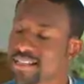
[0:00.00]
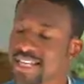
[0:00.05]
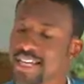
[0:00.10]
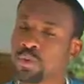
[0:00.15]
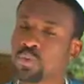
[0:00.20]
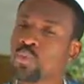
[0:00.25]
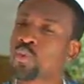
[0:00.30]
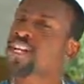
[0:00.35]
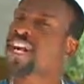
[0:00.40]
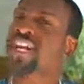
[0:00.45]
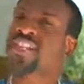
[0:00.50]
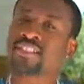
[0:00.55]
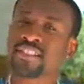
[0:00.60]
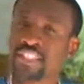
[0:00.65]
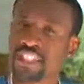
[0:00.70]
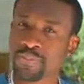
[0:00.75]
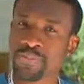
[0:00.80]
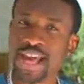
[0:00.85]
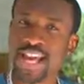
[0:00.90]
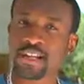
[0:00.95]
Now, we gotta
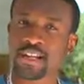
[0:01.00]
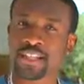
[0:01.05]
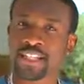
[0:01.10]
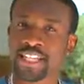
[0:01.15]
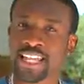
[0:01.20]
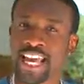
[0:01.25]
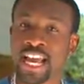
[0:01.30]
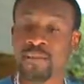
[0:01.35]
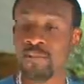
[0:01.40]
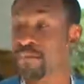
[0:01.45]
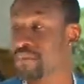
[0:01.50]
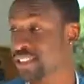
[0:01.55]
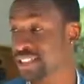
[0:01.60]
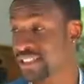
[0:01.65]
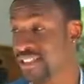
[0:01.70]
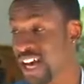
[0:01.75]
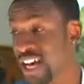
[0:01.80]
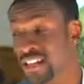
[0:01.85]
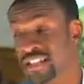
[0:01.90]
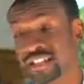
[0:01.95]
touch back on the camera
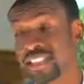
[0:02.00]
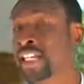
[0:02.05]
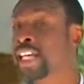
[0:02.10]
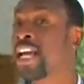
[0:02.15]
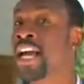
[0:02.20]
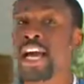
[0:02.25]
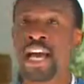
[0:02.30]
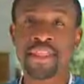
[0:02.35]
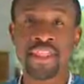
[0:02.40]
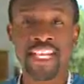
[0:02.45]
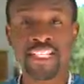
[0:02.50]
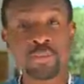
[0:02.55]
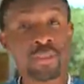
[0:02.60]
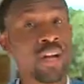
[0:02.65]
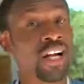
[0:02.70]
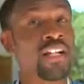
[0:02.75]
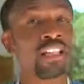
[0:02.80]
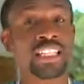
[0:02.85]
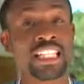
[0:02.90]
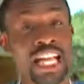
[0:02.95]
because honestly, that's
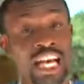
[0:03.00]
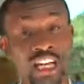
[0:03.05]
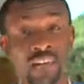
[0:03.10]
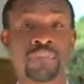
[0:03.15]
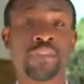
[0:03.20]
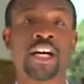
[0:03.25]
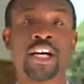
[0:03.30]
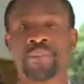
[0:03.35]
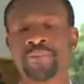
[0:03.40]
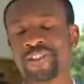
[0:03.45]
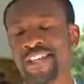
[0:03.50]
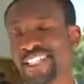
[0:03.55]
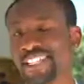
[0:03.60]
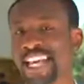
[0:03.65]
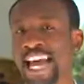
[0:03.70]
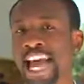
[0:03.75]
where a lot of the upgrades